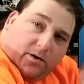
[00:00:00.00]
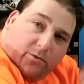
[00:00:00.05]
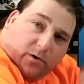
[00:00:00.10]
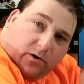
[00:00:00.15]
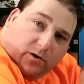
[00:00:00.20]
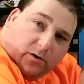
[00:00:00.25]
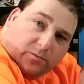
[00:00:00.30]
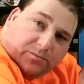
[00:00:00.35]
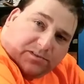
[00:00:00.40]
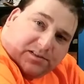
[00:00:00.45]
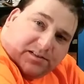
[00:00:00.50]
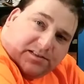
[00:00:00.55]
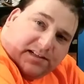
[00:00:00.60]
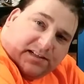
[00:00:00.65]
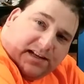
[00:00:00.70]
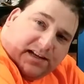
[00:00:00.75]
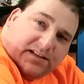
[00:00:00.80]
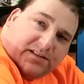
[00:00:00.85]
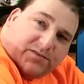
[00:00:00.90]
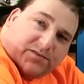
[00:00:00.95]
Welcome to
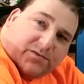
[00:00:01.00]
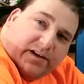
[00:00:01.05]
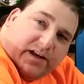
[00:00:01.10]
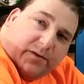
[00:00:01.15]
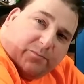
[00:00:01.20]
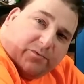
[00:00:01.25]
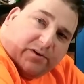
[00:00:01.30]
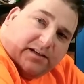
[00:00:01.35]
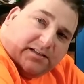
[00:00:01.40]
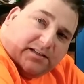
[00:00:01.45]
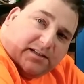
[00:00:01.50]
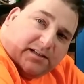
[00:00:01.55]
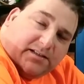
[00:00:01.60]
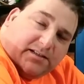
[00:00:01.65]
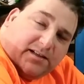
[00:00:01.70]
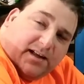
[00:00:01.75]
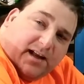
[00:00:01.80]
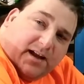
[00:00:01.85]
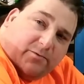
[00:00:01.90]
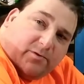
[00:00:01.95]
today's 3D print.
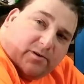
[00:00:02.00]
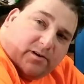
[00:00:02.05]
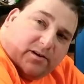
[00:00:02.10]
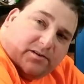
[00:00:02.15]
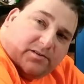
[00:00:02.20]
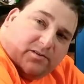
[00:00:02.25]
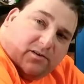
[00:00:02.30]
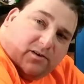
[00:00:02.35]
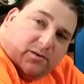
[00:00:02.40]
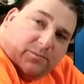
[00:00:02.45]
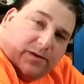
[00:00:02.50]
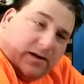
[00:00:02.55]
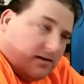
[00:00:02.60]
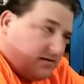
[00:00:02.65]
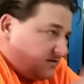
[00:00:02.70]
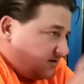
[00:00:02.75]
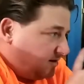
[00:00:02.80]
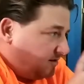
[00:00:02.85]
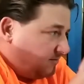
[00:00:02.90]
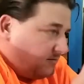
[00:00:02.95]
Today we're going to talk
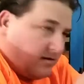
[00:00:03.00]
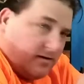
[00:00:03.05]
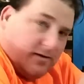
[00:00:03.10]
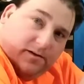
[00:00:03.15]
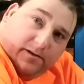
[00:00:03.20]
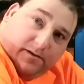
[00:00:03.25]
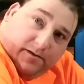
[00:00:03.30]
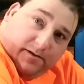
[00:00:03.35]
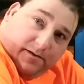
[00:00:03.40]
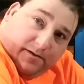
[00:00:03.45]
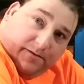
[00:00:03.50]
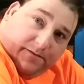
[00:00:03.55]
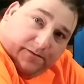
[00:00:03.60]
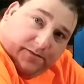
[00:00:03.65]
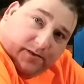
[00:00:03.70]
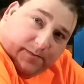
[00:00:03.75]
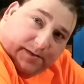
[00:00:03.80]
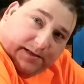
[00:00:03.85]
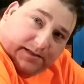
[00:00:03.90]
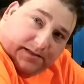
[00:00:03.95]
about some
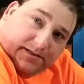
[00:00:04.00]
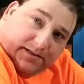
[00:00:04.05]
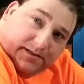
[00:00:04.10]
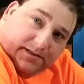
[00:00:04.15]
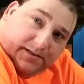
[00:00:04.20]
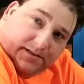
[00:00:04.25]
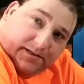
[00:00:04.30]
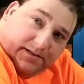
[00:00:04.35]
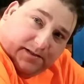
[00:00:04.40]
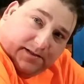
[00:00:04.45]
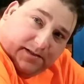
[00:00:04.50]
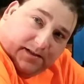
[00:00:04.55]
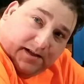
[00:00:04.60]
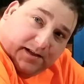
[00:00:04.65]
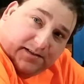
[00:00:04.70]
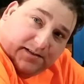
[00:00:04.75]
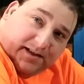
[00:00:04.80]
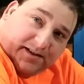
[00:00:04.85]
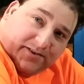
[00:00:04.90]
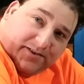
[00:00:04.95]
filament.
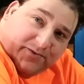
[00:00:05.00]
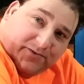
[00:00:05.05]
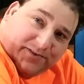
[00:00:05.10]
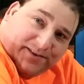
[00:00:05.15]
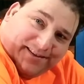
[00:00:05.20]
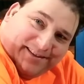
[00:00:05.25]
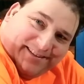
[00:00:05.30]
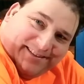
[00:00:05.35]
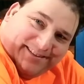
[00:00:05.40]
Stay tuned.